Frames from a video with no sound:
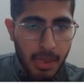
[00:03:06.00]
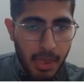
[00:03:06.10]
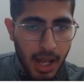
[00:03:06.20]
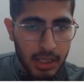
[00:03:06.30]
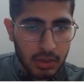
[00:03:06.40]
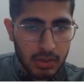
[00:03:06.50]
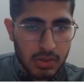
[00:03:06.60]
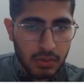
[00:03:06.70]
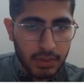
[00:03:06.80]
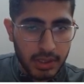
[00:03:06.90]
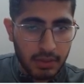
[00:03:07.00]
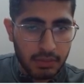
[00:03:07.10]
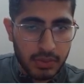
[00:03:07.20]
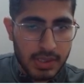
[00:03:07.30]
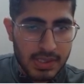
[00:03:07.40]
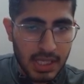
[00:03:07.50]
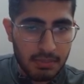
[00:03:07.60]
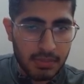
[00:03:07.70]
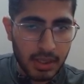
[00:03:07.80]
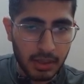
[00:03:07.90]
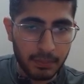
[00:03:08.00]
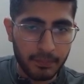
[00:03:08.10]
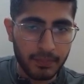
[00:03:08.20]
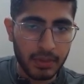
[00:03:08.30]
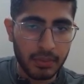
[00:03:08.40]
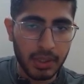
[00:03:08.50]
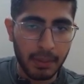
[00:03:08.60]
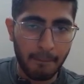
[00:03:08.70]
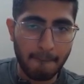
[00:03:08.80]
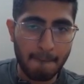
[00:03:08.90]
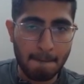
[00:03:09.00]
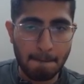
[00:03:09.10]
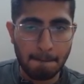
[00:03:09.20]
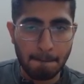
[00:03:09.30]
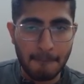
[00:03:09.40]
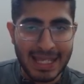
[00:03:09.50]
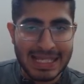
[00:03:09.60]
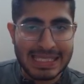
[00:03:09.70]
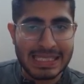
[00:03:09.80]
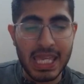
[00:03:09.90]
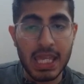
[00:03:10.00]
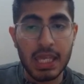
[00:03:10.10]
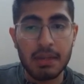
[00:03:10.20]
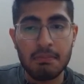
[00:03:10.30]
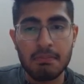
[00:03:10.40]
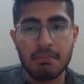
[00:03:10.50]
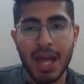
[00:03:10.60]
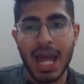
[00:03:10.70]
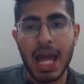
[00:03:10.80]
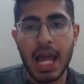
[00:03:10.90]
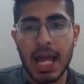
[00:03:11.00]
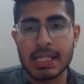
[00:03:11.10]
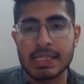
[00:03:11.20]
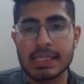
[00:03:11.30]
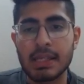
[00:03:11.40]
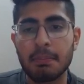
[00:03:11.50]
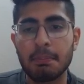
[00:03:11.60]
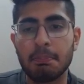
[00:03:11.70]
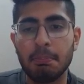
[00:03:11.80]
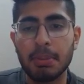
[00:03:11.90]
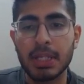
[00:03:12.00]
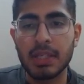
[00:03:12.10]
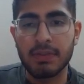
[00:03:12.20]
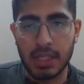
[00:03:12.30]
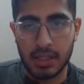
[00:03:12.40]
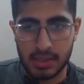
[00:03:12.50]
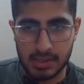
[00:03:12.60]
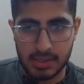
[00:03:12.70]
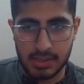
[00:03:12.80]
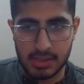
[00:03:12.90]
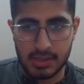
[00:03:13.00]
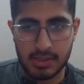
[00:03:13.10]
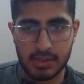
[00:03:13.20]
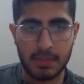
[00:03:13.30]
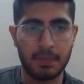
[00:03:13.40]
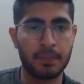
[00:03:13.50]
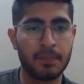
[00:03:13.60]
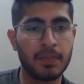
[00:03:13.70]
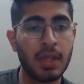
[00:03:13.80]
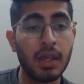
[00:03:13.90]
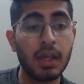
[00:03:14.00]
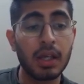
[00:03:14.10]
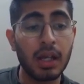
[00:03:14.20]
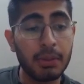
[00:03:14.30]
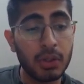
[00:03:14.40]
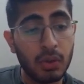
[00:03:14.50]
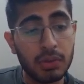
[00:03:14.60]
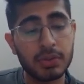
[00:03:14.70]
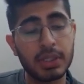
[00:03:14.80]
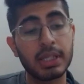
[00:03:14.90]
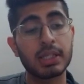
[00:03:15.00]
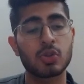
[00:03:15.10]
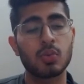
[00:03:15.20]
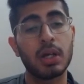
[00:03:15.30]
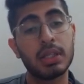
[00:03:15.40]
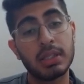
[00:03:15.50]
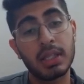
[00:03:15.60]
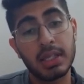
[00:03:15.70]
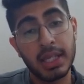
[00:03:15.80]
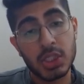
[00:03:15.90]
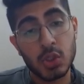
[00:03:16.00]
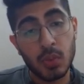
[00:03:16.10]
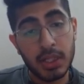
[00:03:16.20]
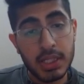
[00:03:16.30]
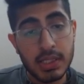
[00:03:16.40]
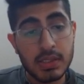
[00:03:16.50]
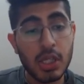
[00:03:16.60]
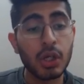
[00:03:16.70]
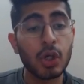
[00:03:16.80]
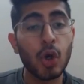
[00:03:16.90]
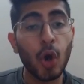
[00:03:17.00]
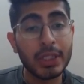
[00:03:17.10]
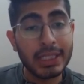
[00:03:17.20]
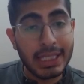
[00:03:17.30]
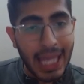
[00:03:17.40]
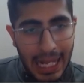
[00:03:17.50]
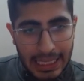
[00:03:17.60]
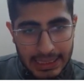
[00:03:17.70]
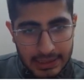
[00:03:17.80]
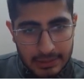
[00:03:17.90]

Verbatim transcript: That also will give you the same thing. Okay. Same as previous. Coming over to the next one. The next one is CONCAT.